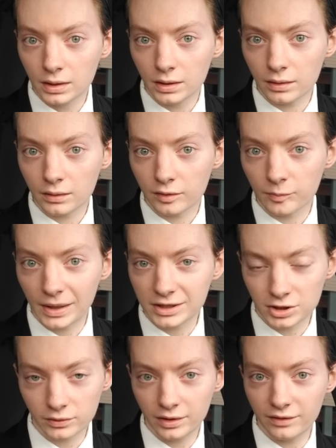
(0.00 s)

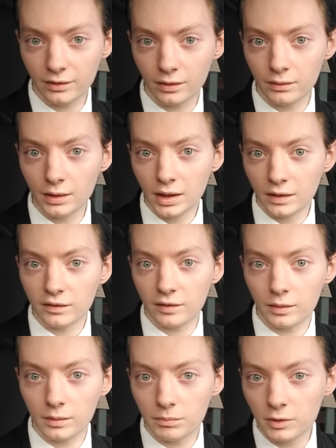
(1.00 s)
Especially to
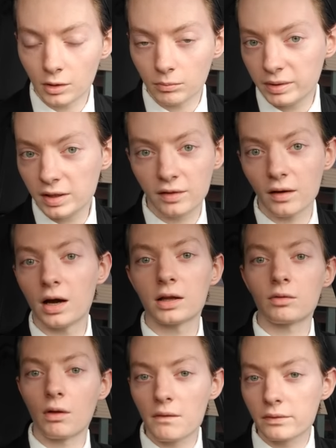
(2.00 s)
you know, Pizza Hut
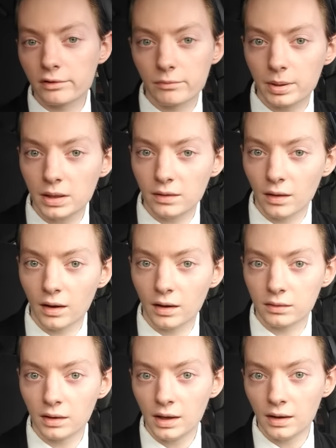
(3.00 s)
lovers, Pizza Hut